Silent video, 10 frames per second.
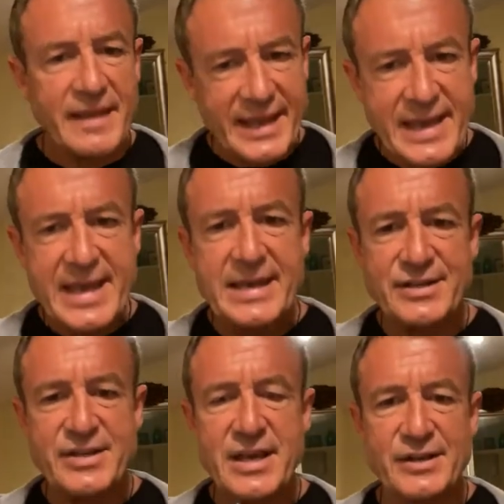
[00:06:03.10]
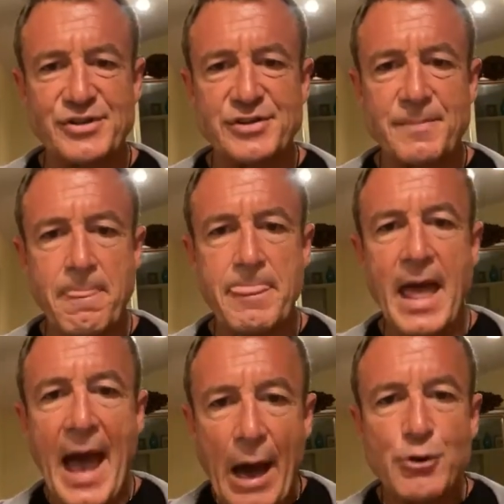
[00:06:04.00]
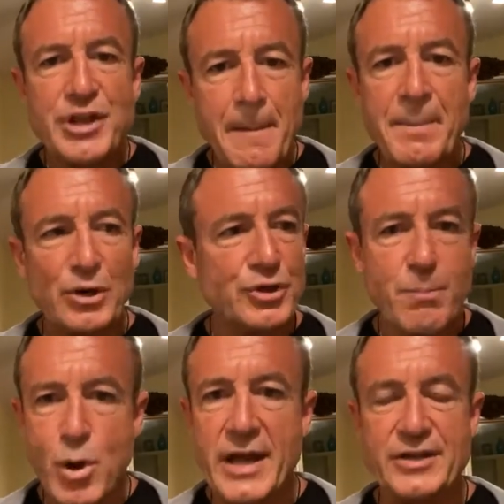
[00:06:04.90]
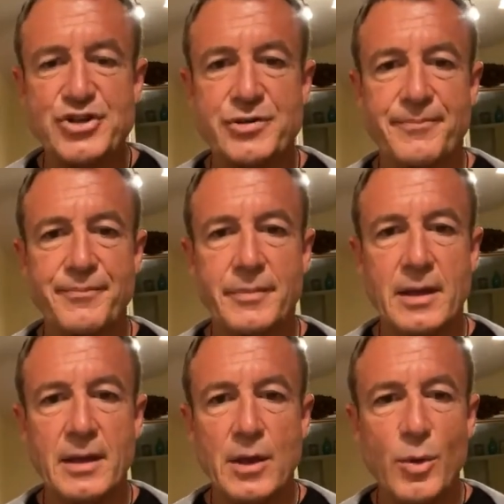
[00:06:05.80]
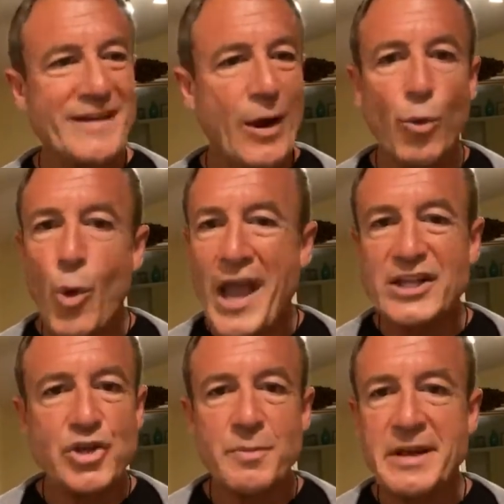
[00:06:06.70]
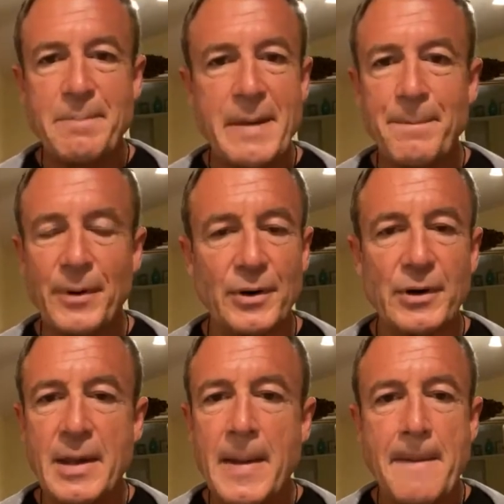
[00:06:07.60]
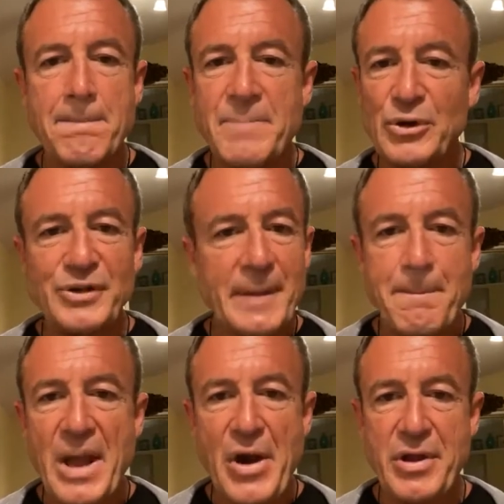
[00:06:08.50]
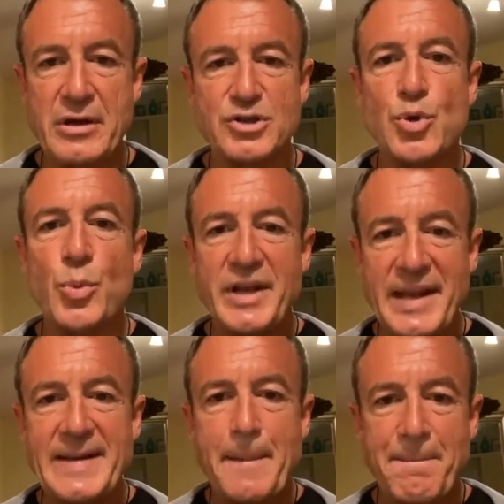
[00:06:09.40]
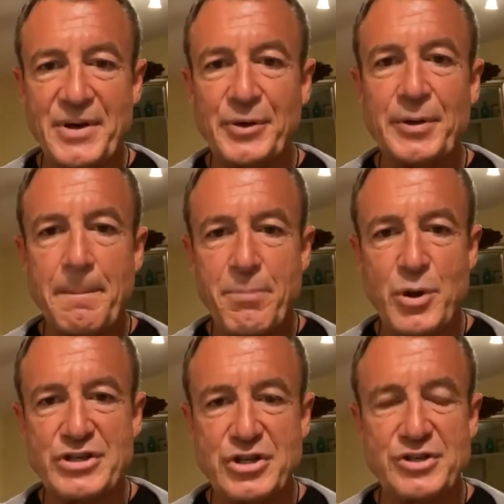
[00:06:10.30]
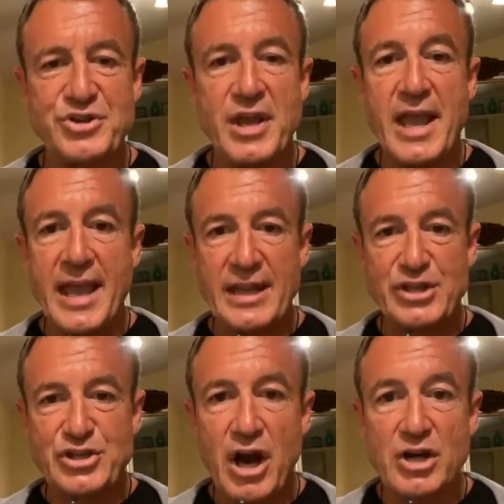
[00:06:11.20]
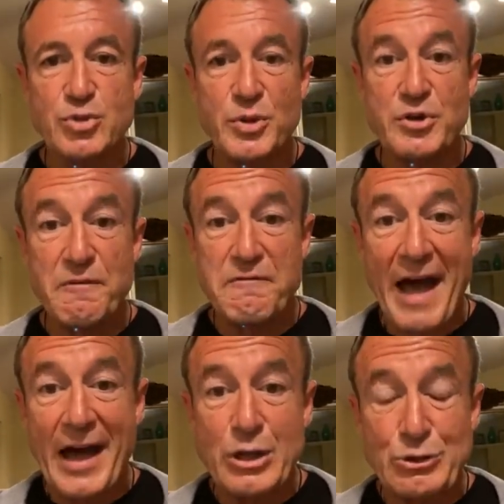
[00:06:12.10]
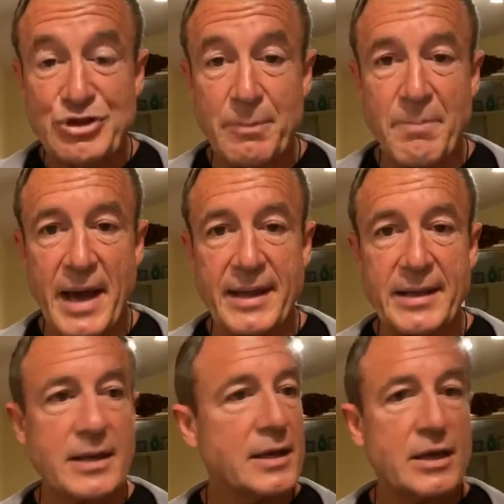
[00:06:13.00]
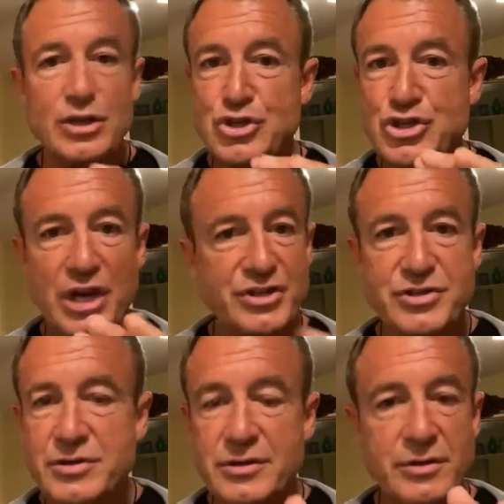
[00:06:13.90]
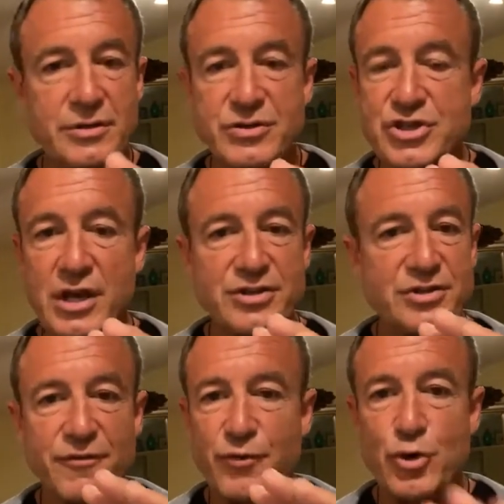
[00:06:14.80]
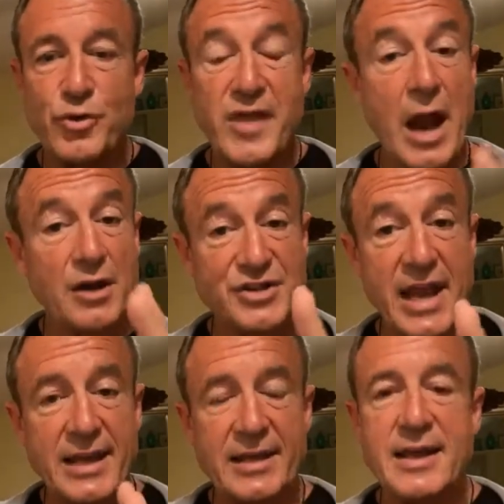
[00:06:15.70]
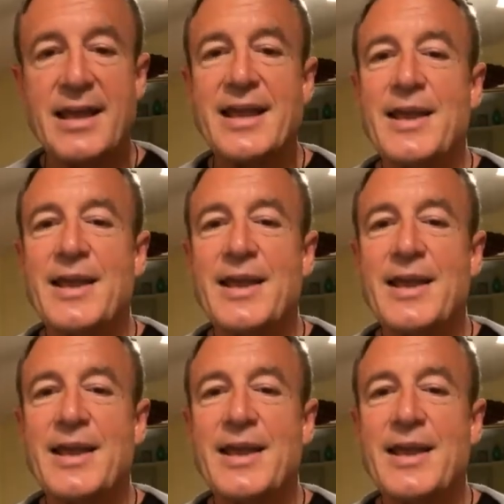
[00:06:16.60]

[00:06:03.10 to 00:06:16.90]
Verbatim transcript: The key is this how do you build a bridge? We've got way too many people building barriers. We need to build bridges. And it starts when you value somebody just, just for who they are. Second,